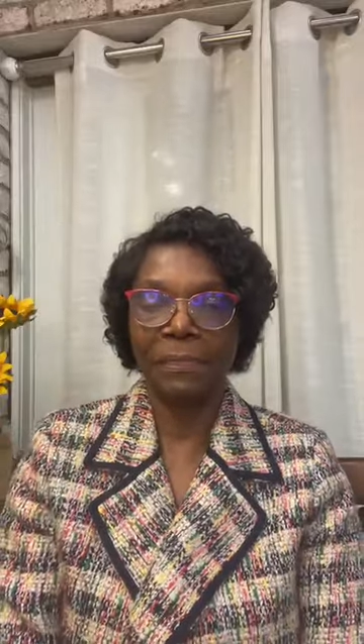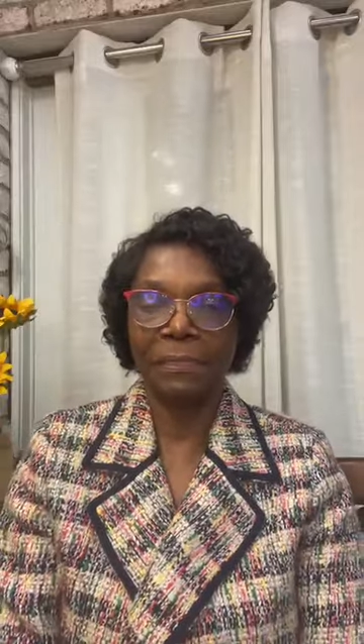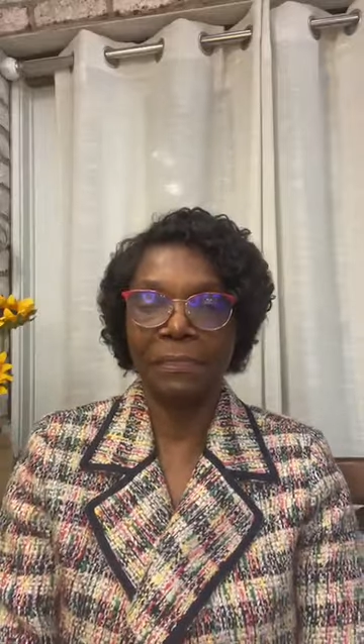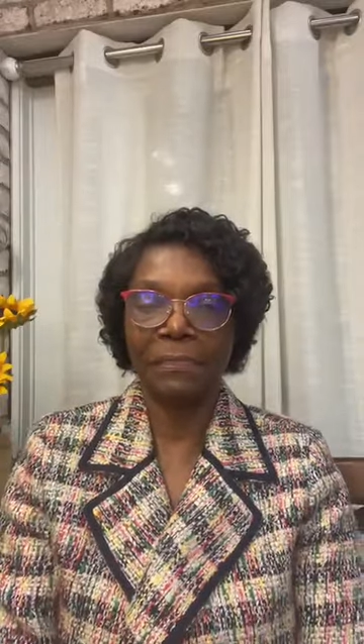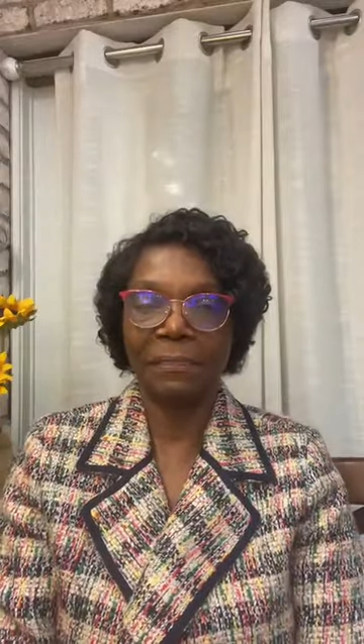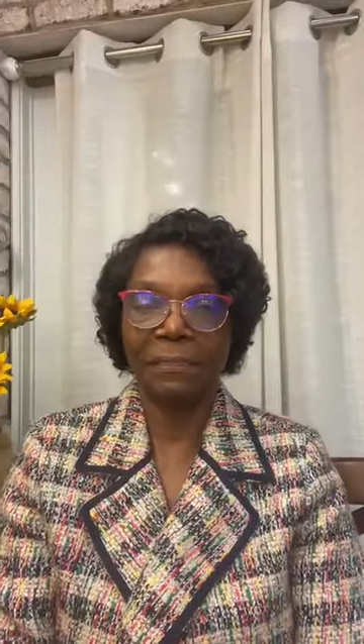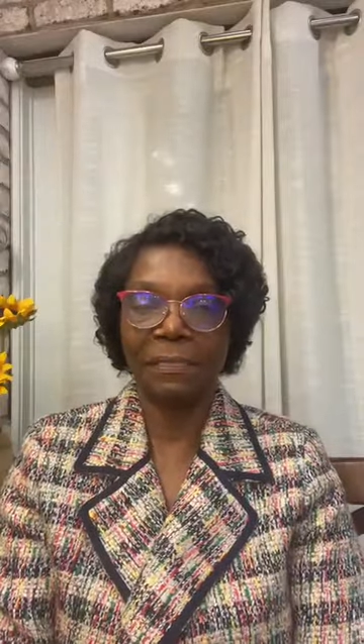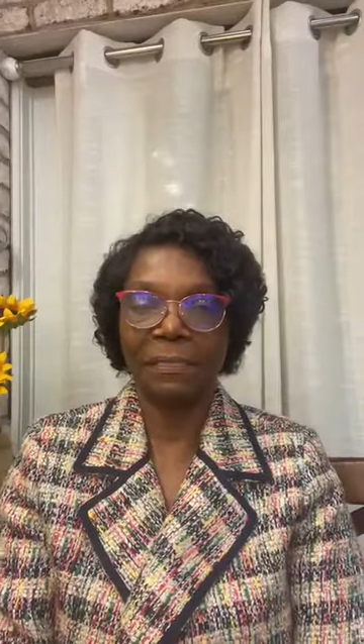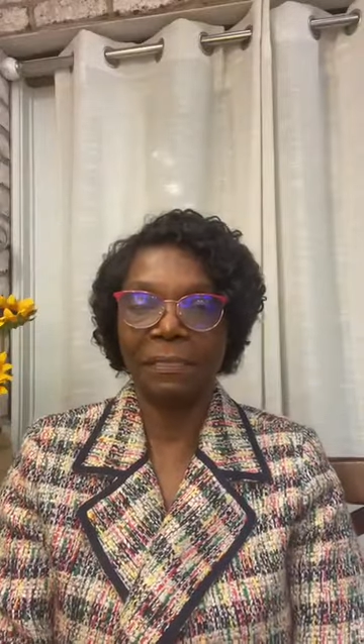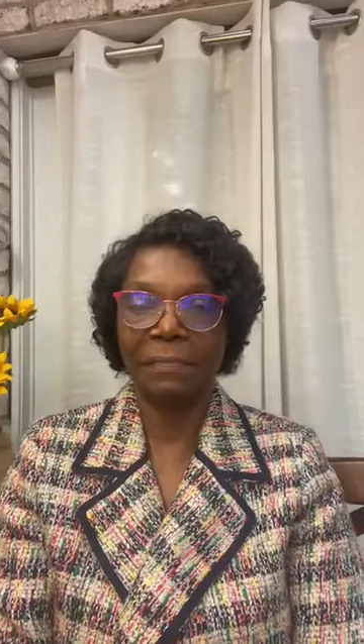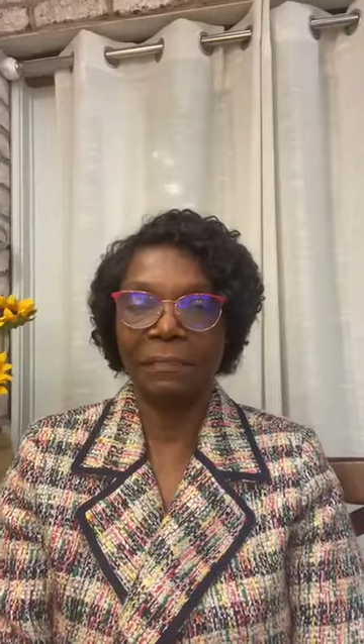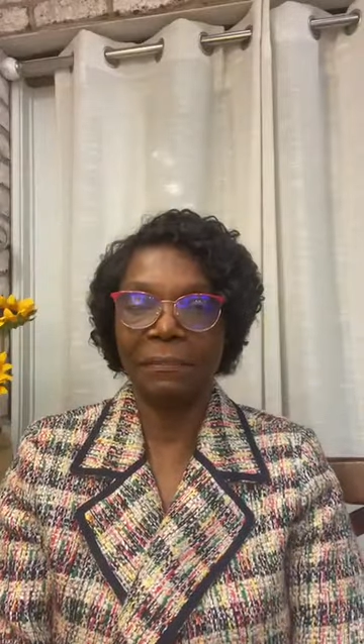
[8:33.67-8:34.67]
is
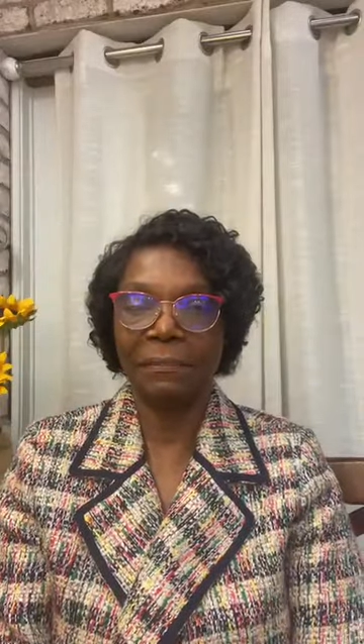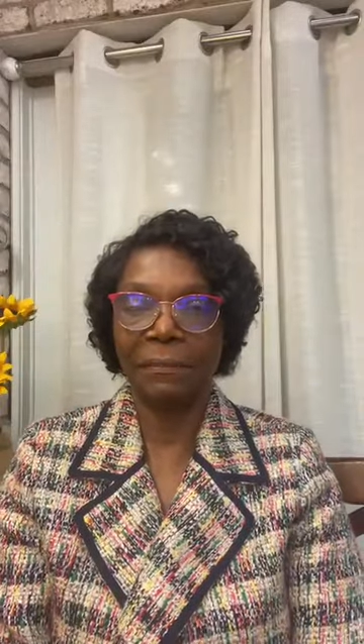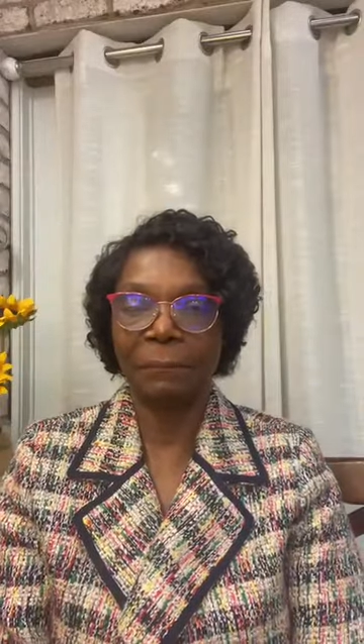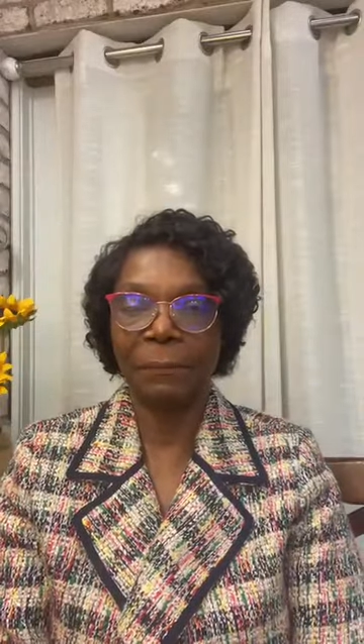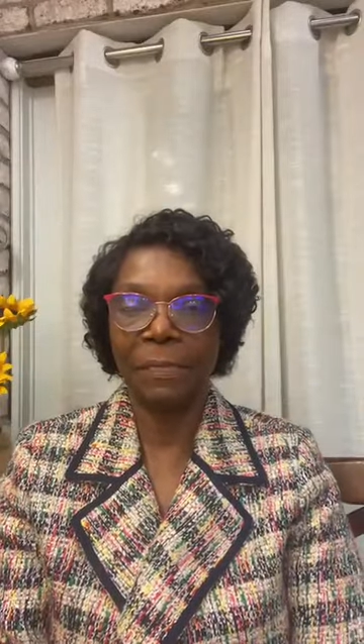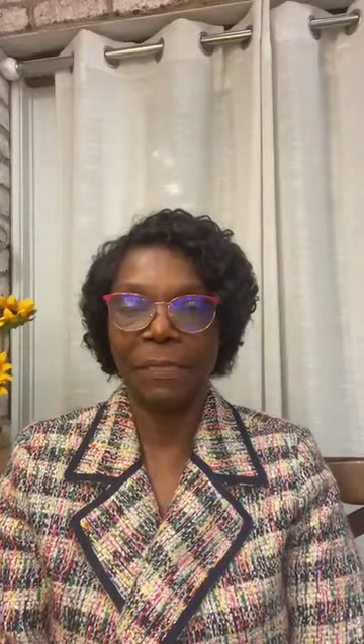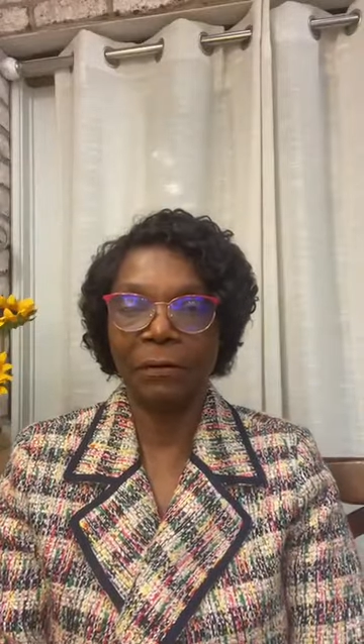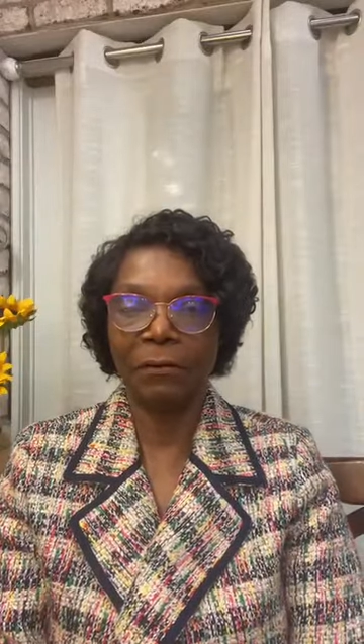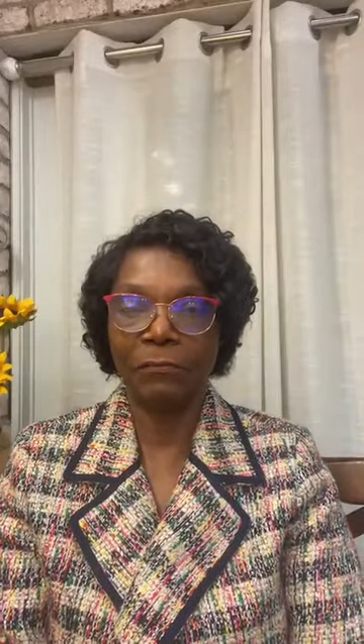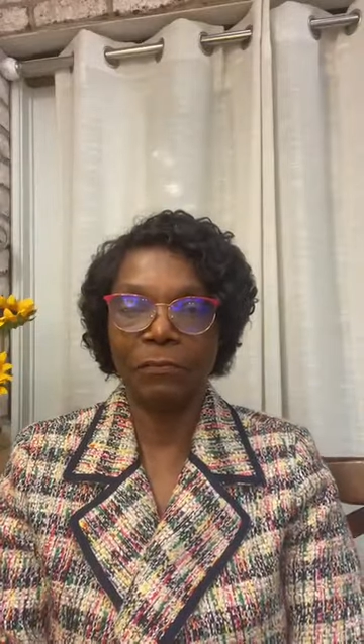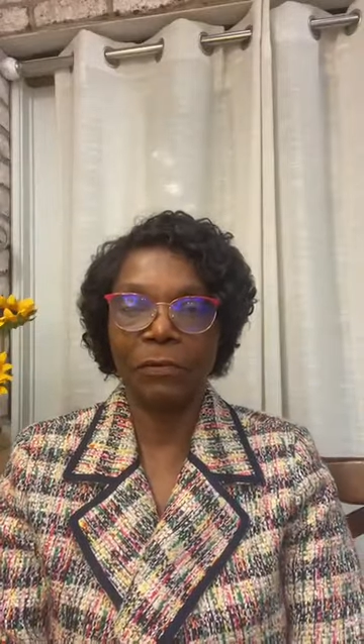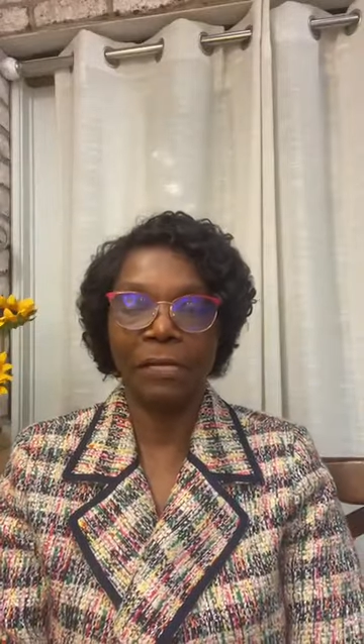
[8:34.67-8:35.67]
a minute
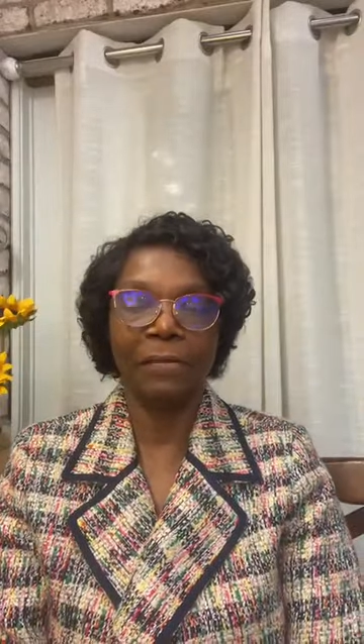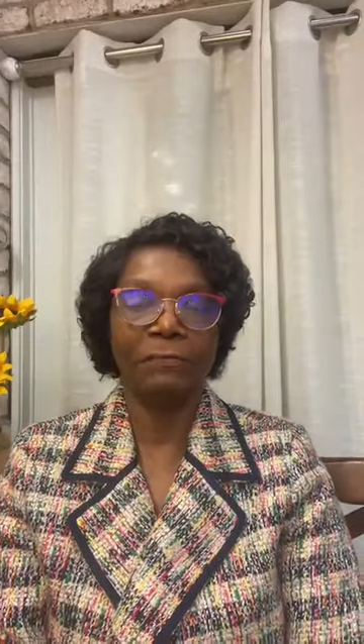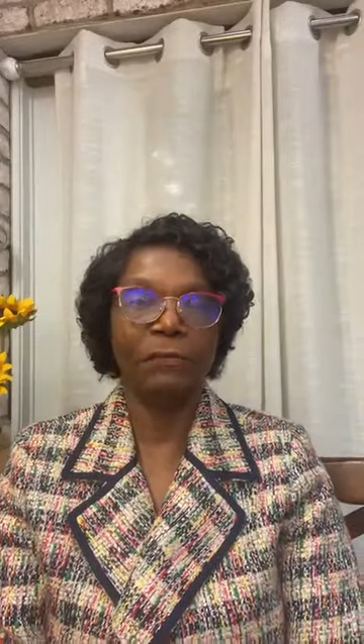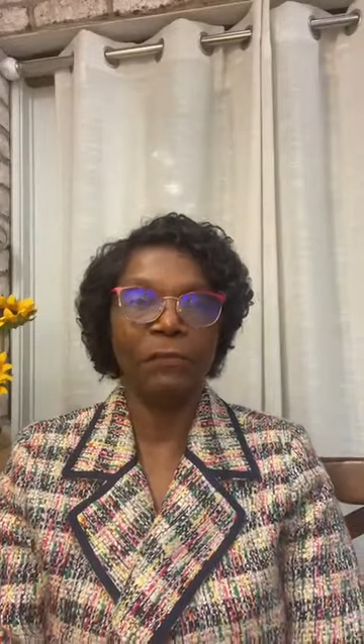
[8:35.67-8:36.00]
of your life?